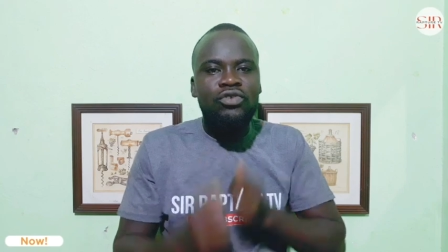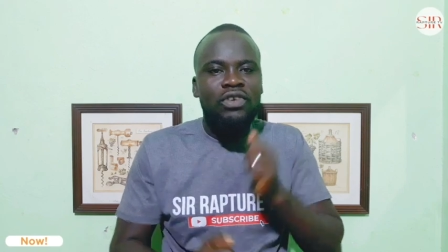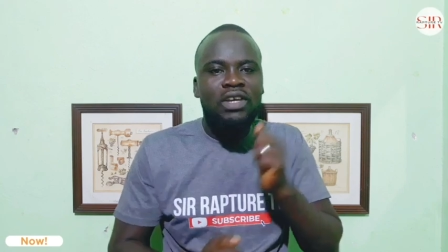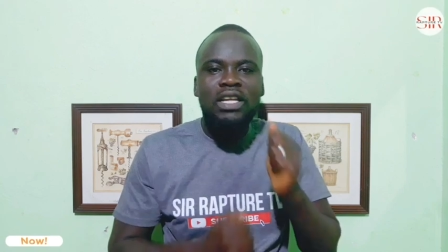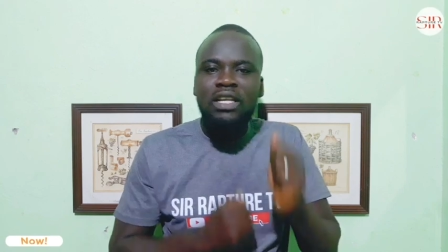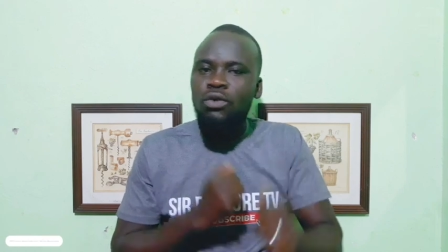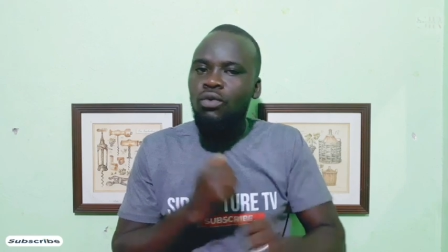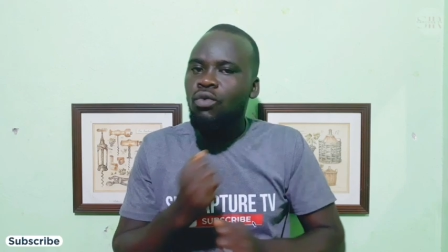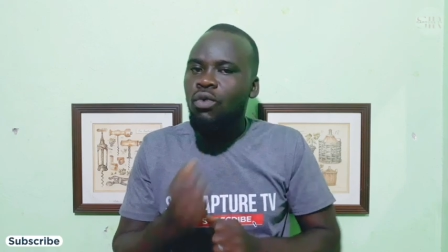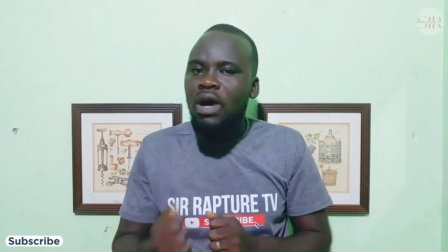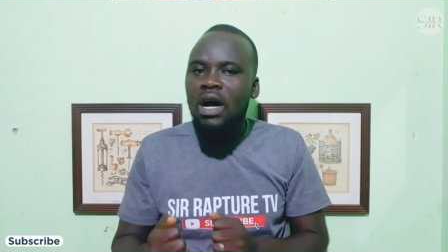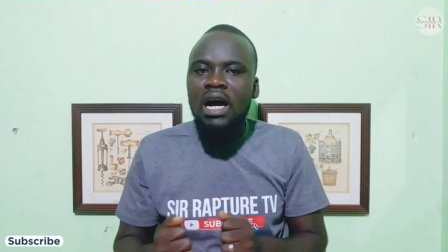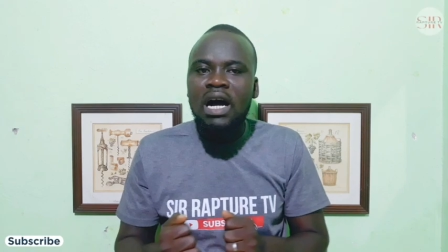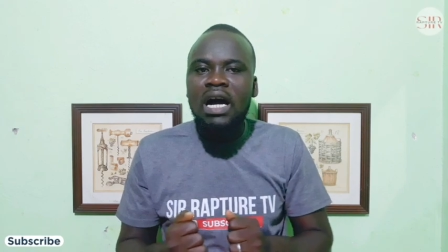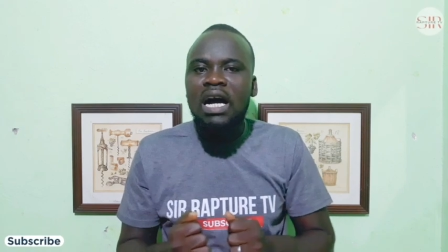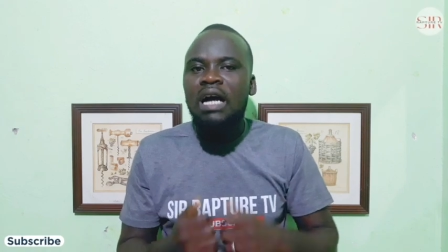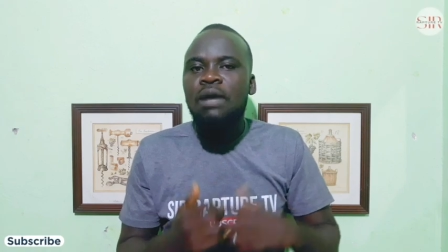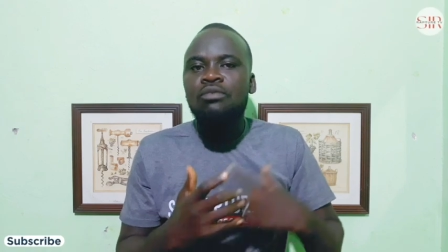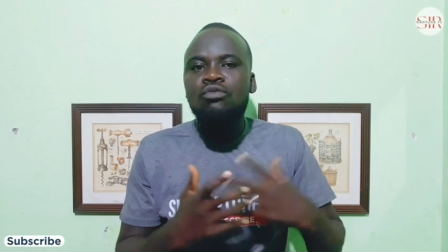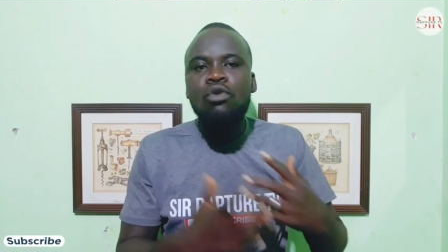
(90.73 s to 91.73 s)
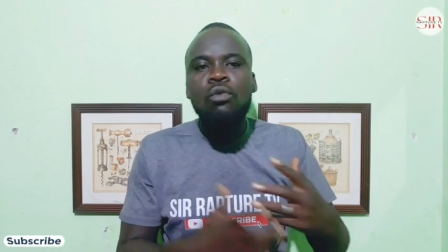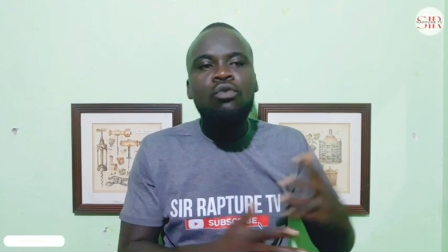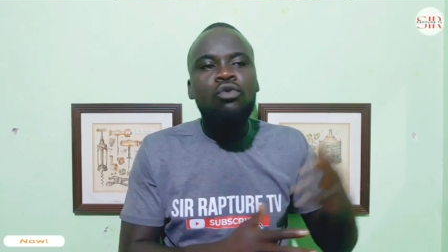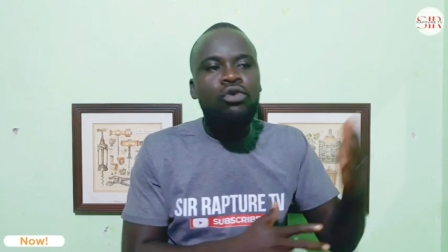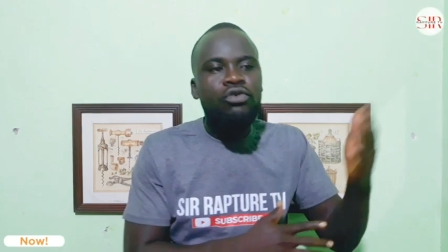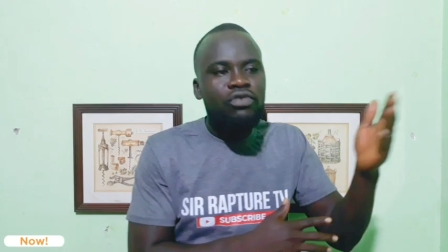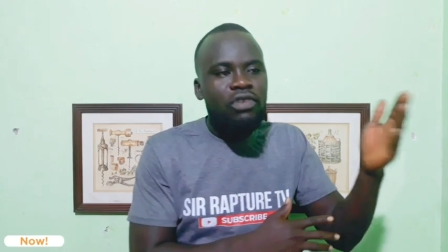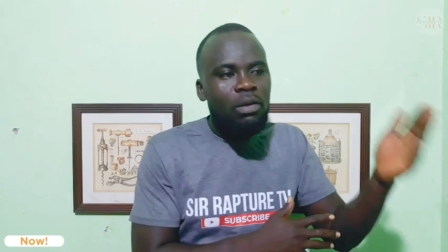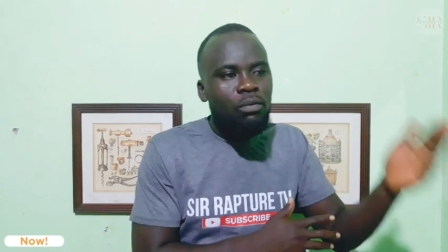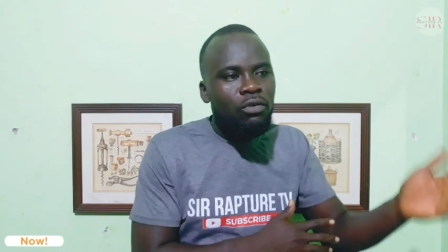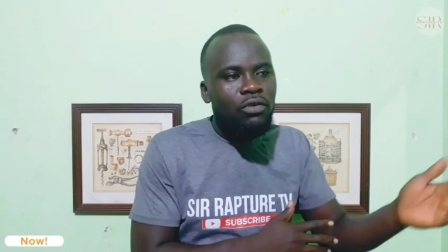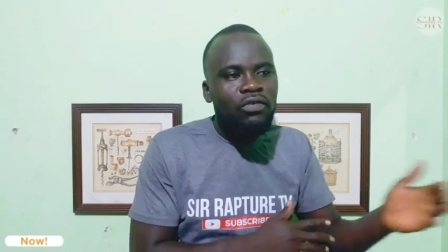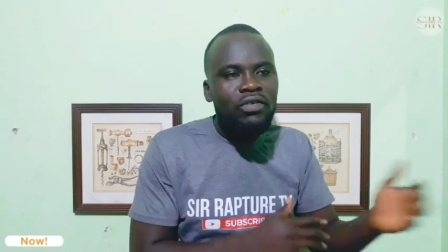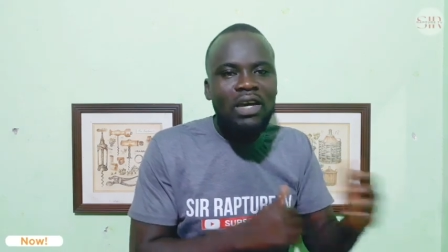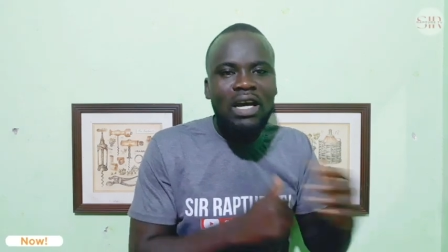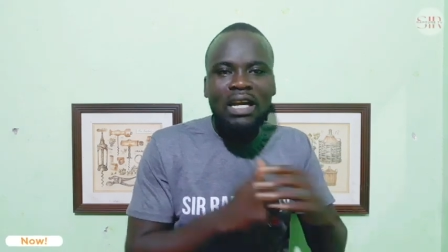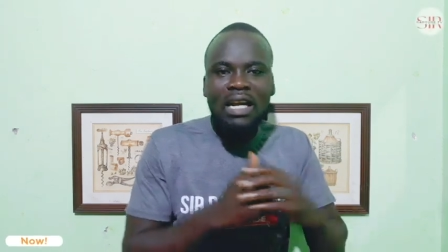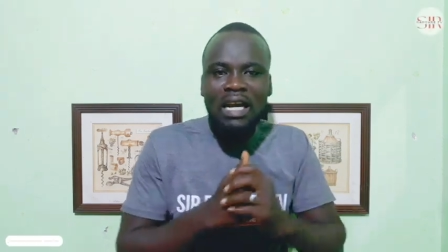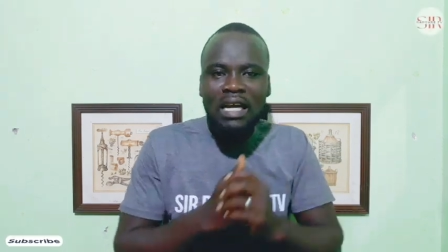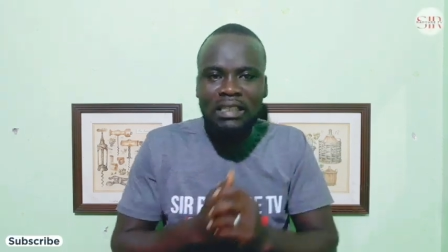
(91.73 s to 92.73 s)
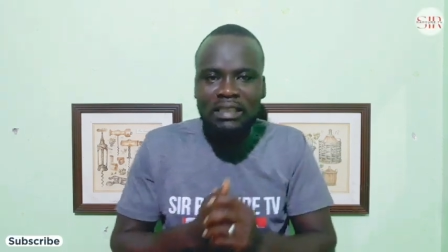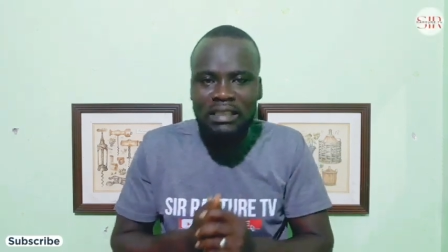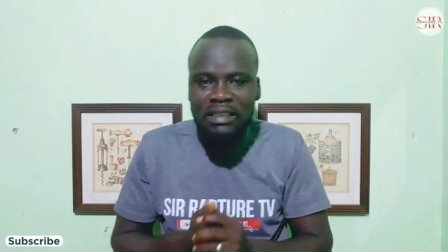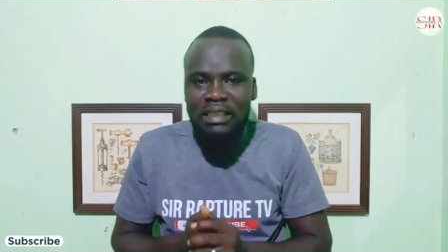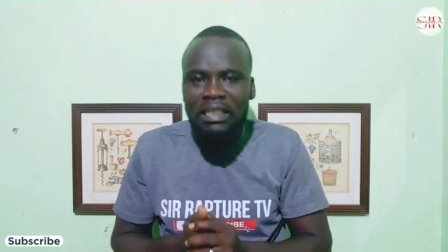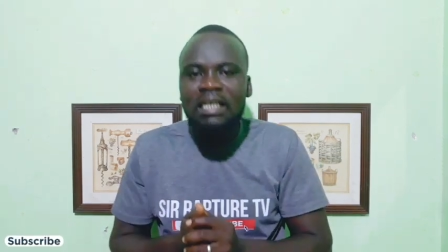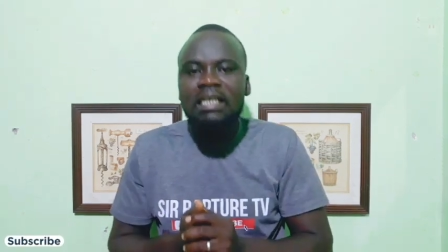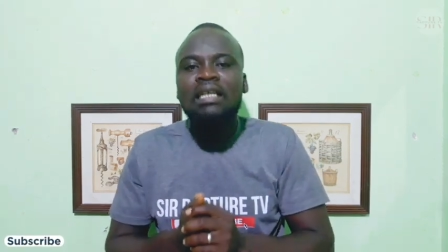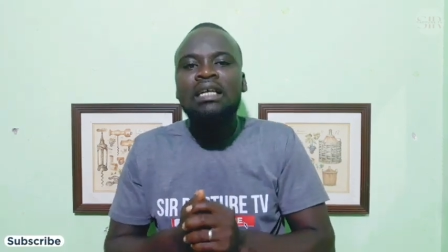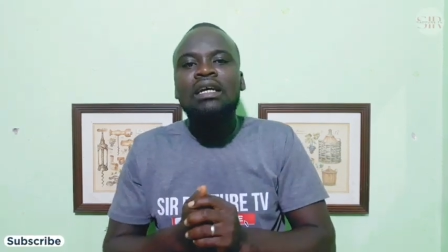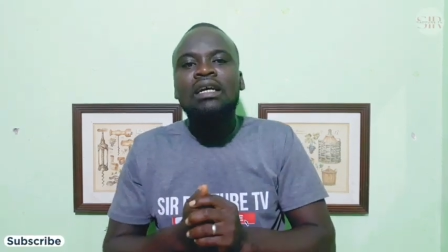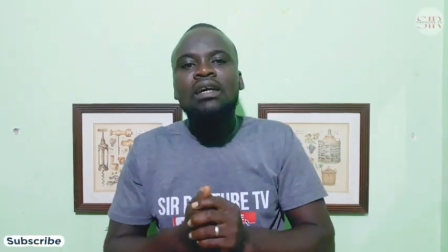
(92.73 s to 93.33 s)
chain and one, and won't could jump via now, say,